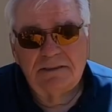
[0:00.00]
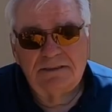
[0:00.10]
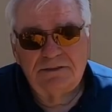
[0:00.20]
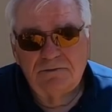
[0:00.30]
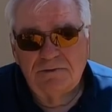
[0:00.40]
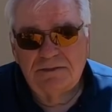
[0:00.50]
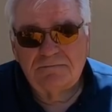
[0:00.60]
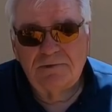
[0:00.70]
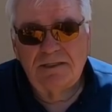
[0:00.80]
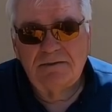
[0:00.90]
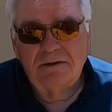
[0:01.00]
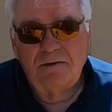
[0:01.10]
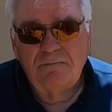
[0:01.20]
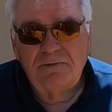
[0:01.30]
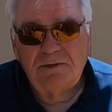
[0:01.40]
enjoying this weather. I
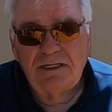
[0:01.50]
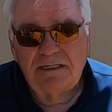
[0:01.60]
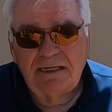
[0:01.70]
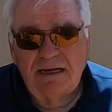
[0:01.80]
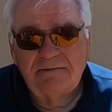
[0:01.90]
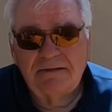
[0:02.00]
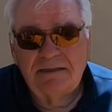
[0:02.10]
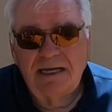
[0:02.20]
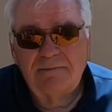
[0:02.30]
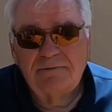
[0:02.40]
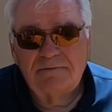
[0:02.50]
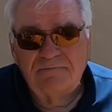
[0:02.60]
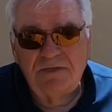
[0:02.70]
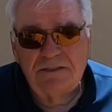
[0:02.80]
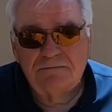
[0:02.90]
hope you're getting out and able to
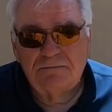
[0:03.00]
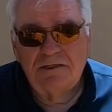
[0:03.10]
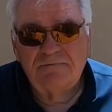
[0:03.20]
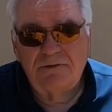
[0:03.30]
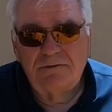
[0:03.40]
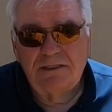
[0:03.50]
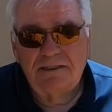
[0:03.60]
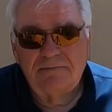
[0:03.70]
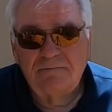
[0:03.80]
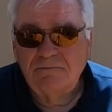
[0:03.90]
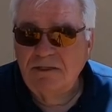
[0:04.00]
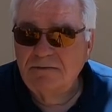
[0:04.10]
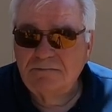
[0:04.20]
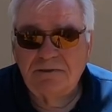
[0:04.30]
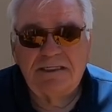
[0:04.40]
fish wherever you live. The
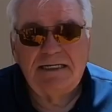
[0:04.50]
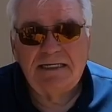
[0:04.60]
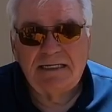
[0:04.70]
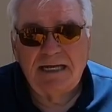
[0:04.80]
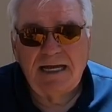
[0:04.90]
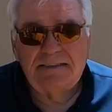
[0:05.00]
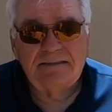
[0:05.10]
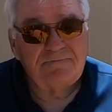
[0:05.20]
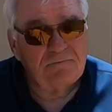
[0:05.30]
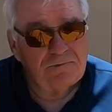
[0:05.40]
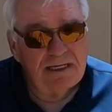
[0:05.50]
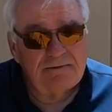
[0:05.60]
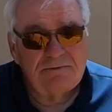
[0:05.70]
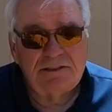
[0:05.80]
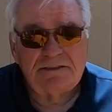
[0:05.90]
weather's really getting nice. If the wind
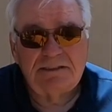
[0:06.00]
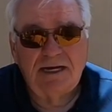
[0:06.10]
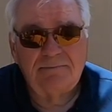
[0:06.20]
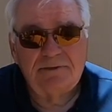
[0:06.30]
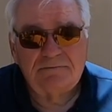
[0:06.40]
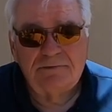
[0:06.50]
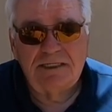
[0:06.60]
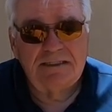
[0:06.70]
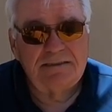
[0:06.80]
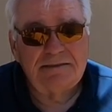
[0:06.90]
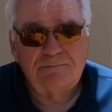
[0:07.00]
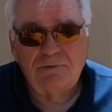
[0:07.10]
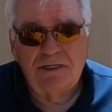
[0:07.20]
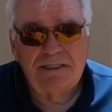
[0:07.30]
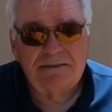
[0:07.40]
will just stop. This wind this
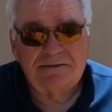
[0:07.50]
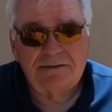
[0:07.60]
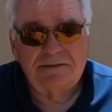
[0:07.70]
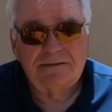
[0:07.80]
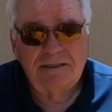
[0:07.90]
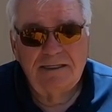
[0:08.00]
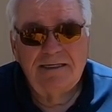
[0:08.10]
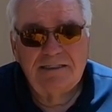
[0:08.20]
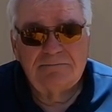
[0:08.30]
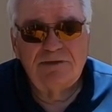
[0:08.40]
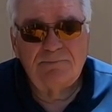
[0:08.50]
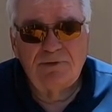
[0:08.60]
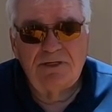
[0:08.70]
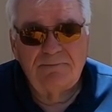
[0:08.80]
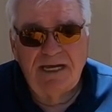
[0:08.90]
spring has been
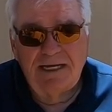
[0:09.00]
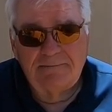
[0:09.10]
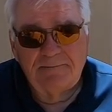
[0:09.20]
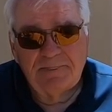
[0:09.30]
pretty bad.